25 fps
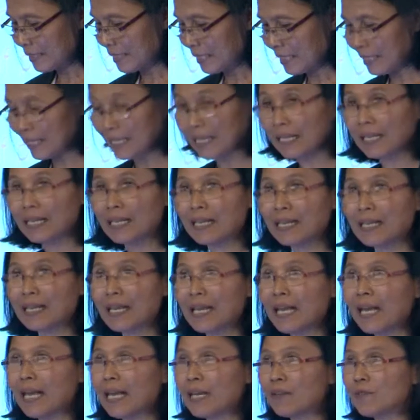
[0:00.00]

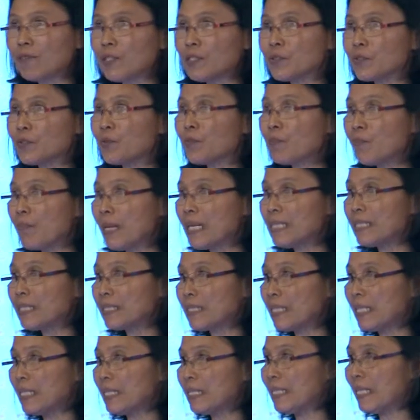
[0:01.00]
as Vesum
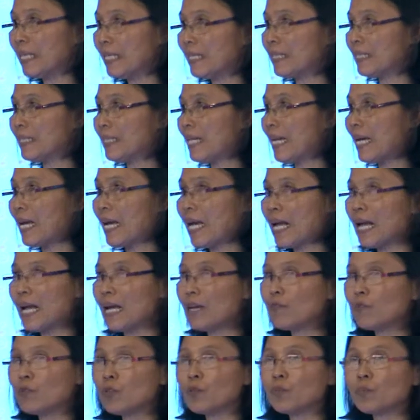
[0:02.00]
mentioned that
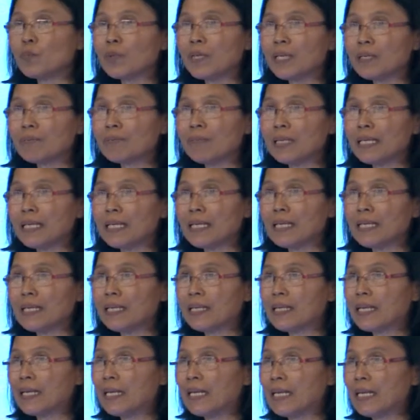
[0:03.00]
I will
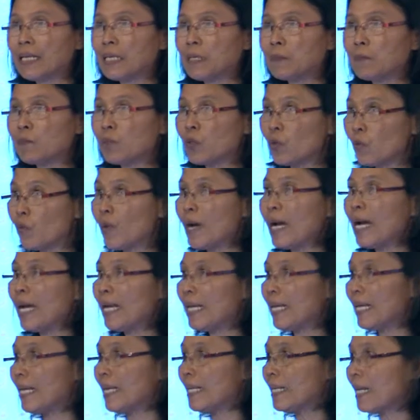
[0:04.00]
briefly
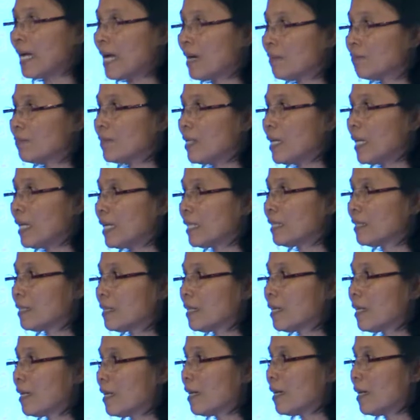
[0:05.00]
provide an update
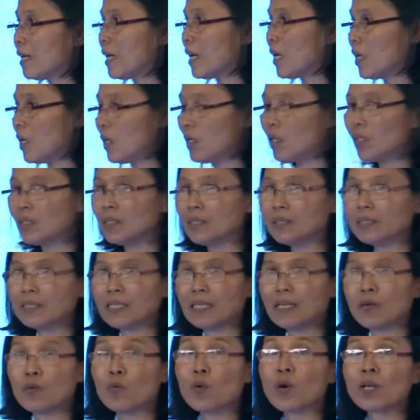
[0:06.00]
on
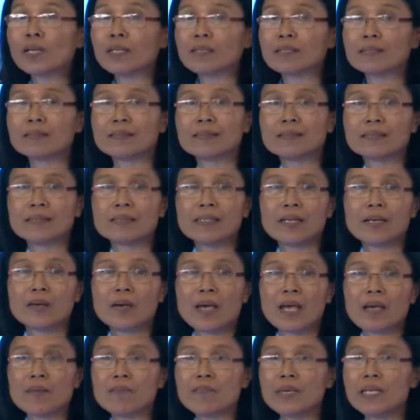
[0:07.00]
what
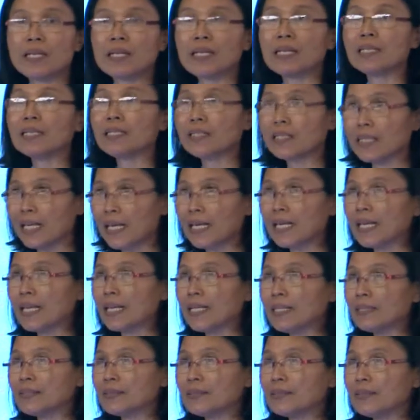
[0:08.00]
have been
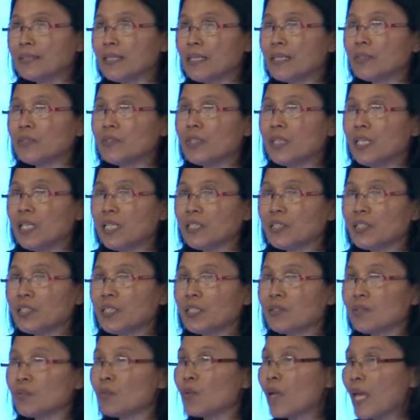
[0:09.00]
undertaken in
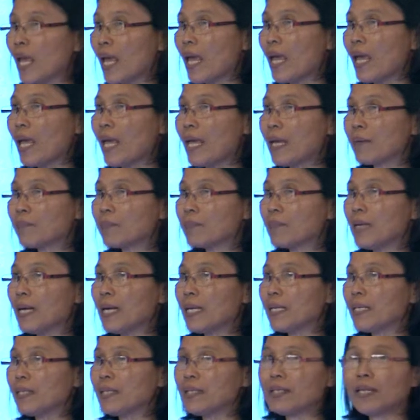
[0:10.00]
relation to care
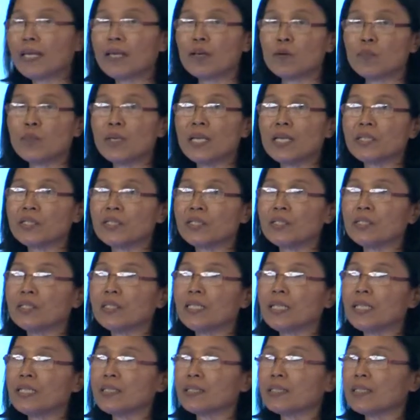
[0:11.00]
by HelpAge
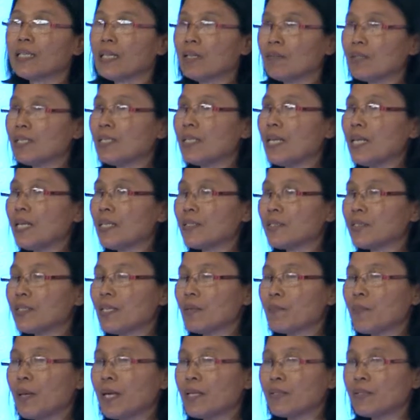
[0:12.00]
International in
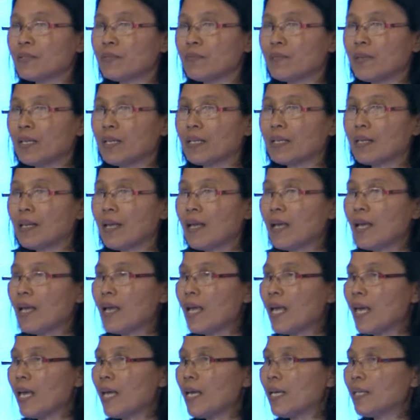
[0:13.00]
Asia Pacific
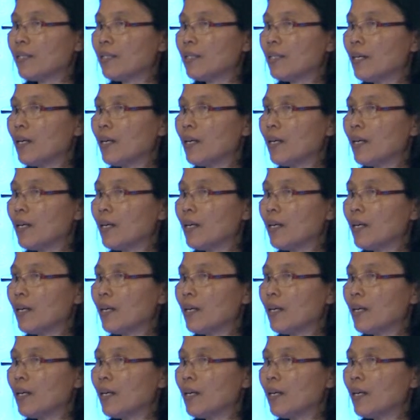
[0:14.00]
and